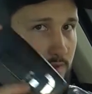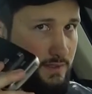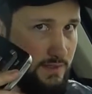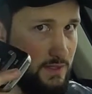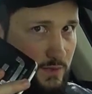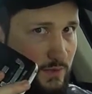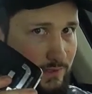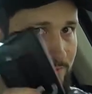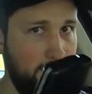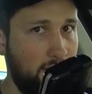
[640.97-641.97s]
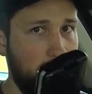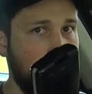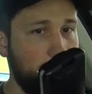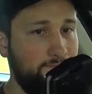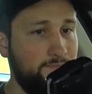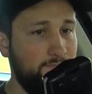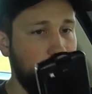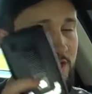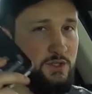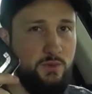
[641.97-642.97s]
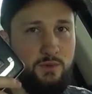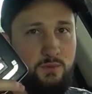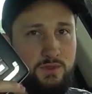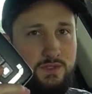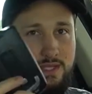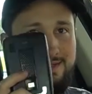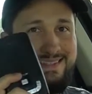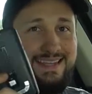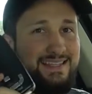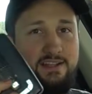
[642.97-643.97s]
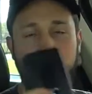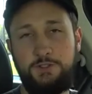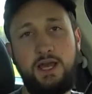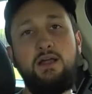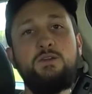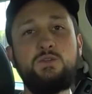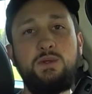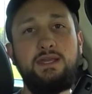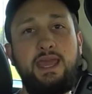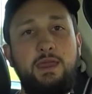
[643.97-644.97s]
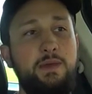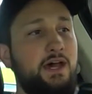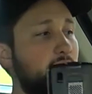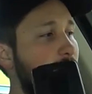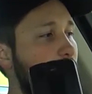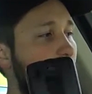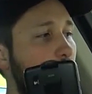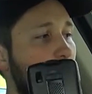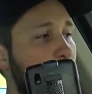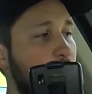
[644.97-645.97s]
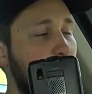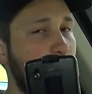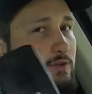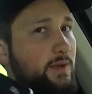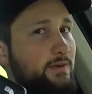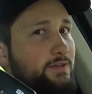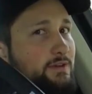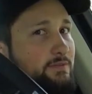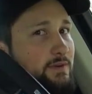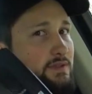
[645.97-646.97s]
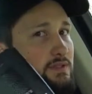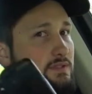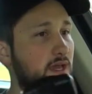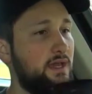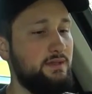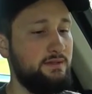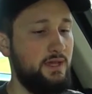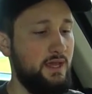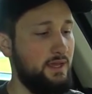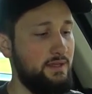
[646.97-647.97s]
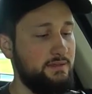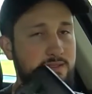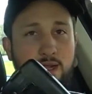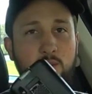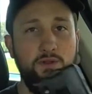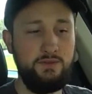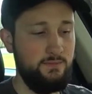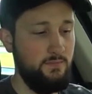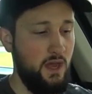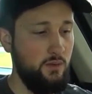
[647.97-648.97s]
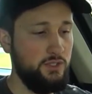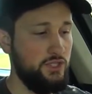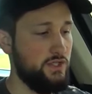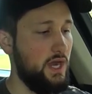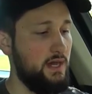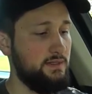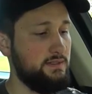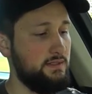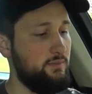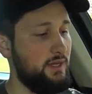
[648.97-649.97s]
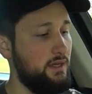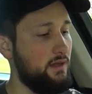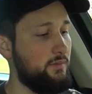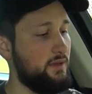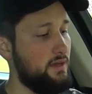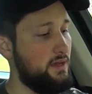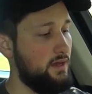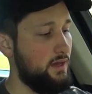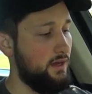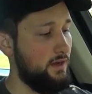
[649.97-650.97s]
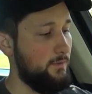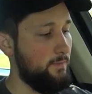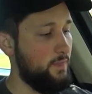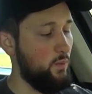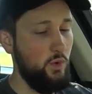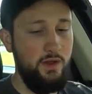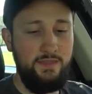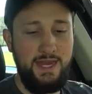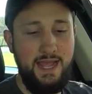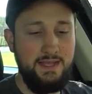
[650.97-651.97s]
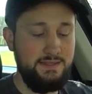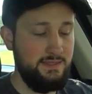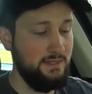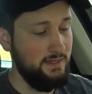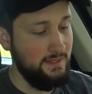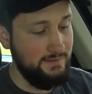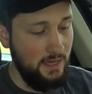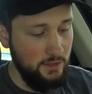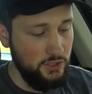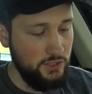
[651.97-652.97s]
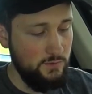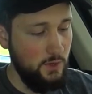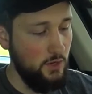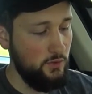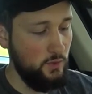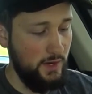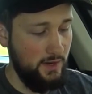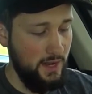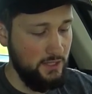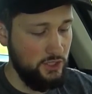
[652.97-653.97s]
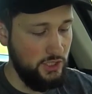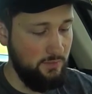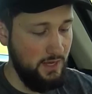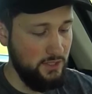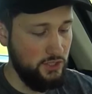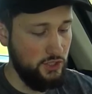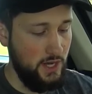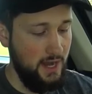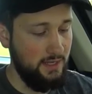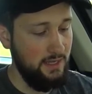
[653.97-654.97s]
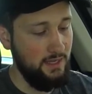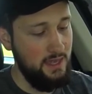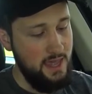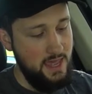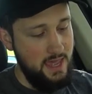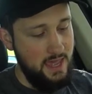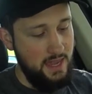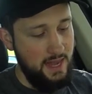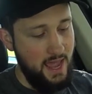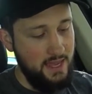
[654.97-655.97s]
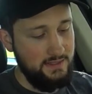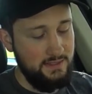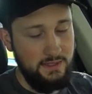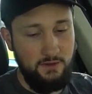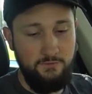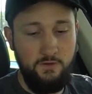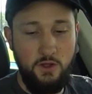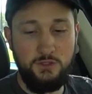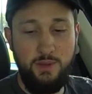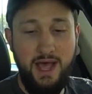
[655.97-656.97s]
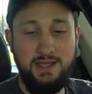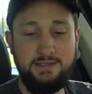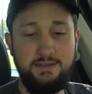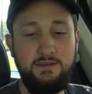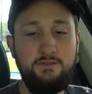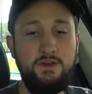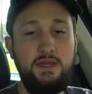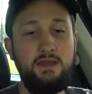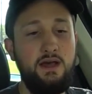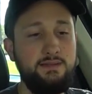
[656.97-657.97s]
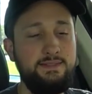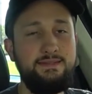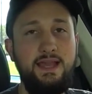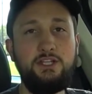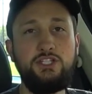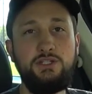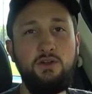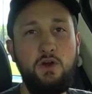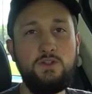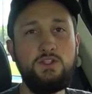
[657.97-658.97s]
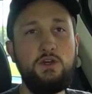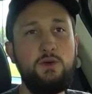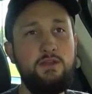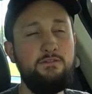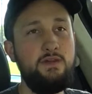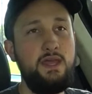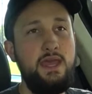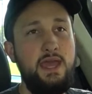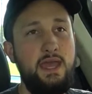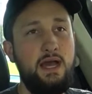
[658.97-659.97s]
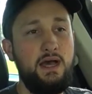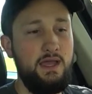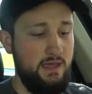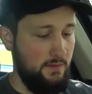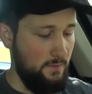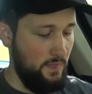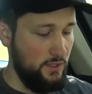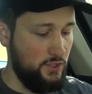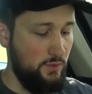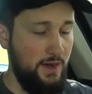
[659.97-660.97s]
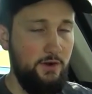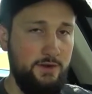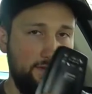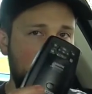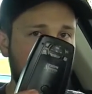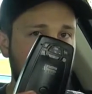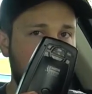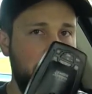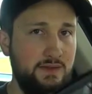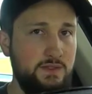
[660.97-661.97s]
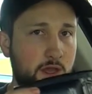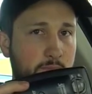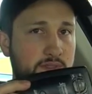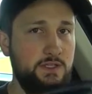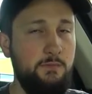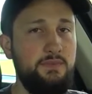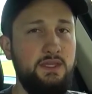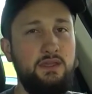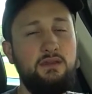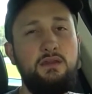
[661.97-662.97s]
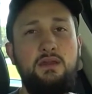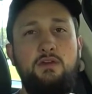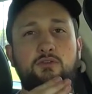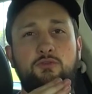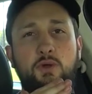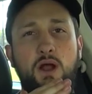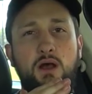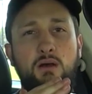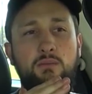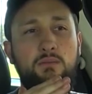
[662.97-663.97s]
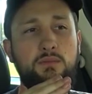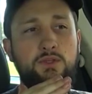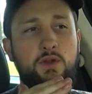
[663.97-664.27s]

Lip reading: as this one. This one was like $600 when it came out, so $200 difference. It's not worth it. I would just honestly pick up one that has the intelligence mode, where it has GPS tracking. It has the false positive detection. Also, if this radar detector picks up something from, you